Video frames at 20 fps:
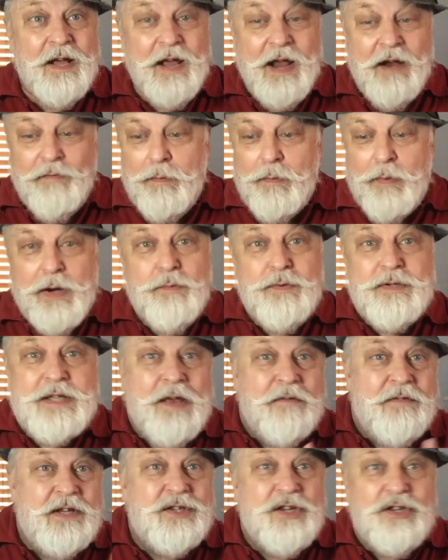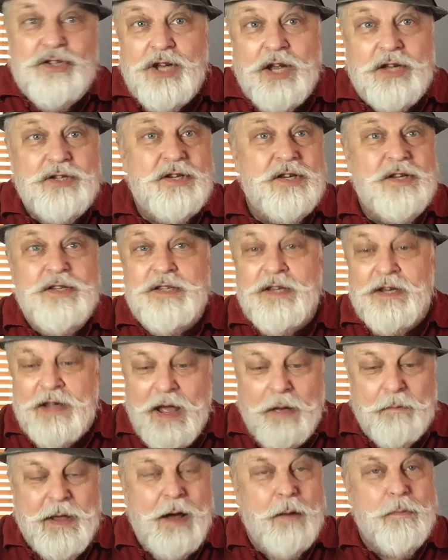Everybody was giving suggestions and
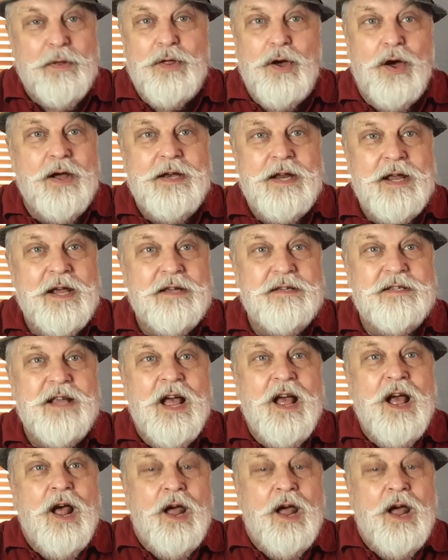coming up with ideas.